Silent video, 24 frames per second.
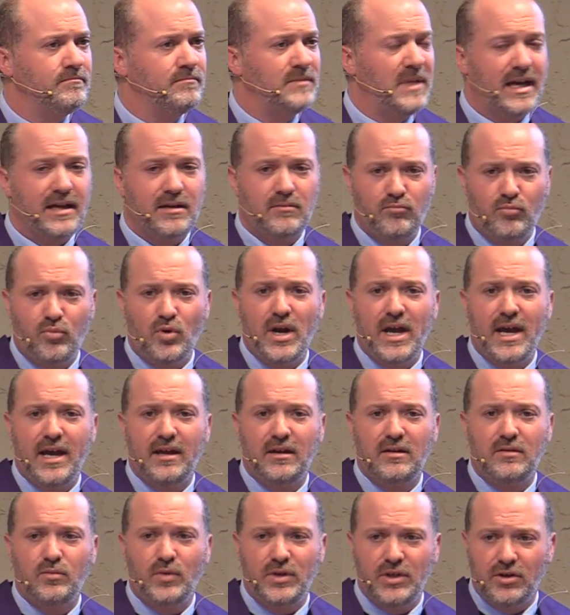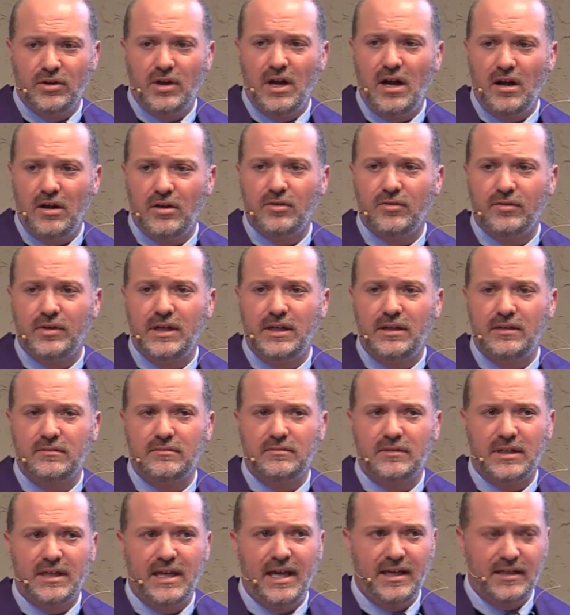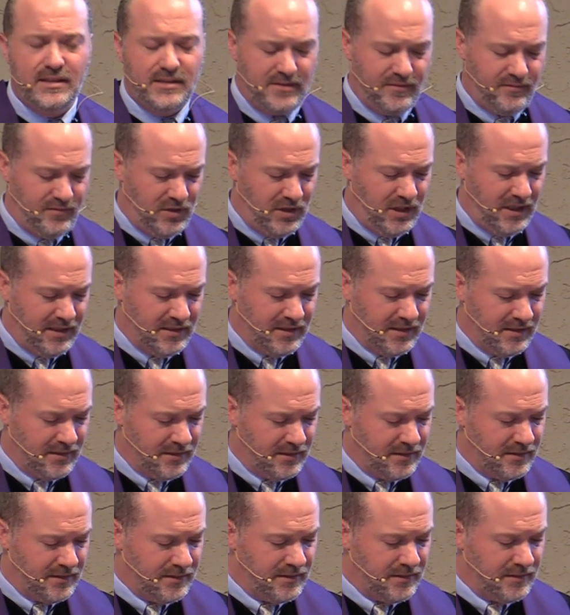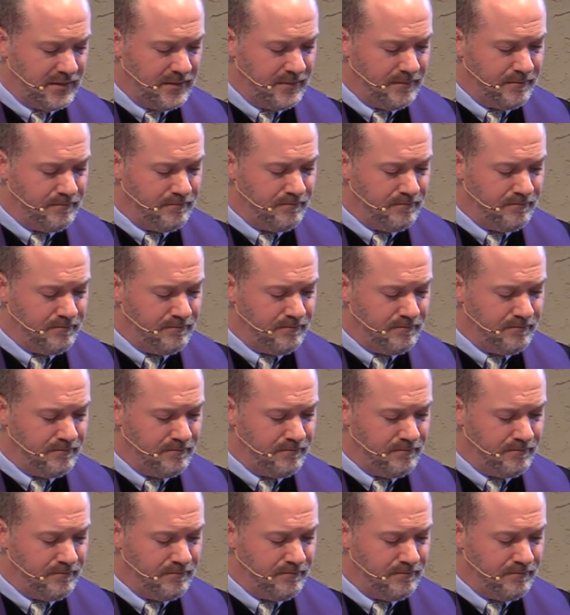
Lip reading: like bread when you're hungry, in the case of Jesus.